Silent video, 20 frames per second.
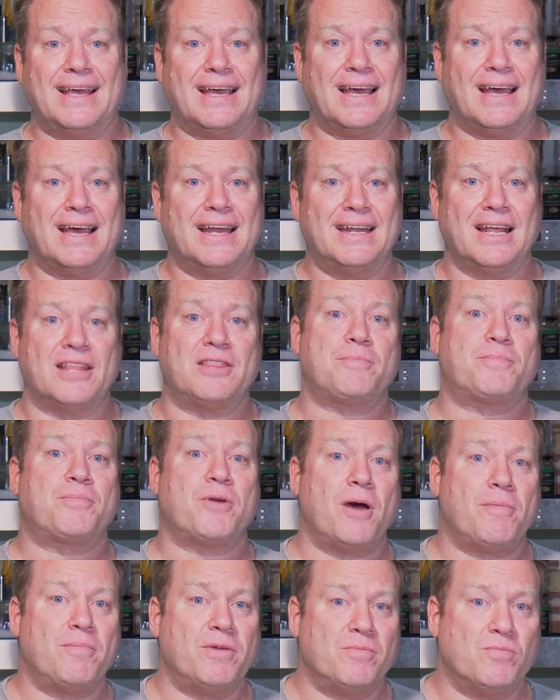Another
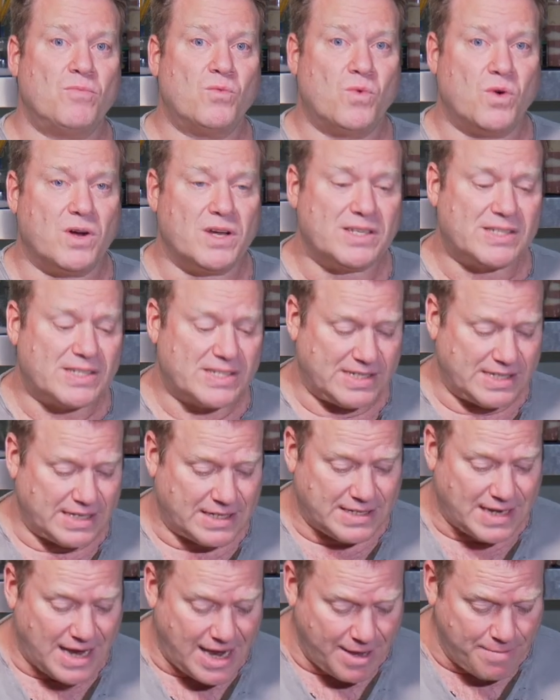problem was the
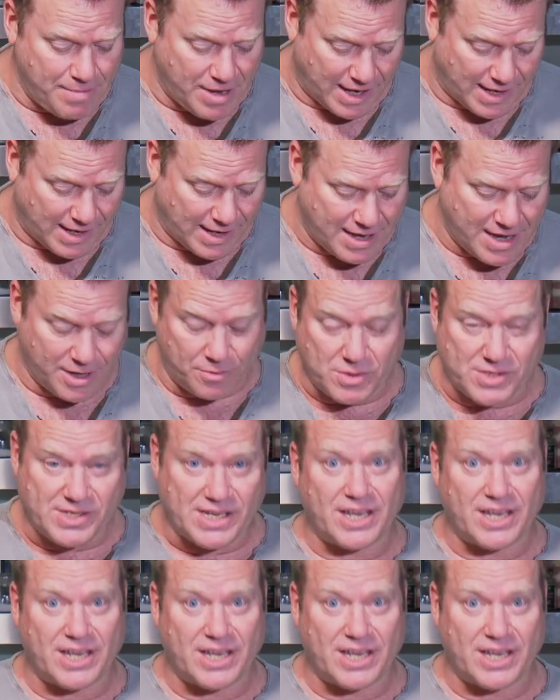timing. It was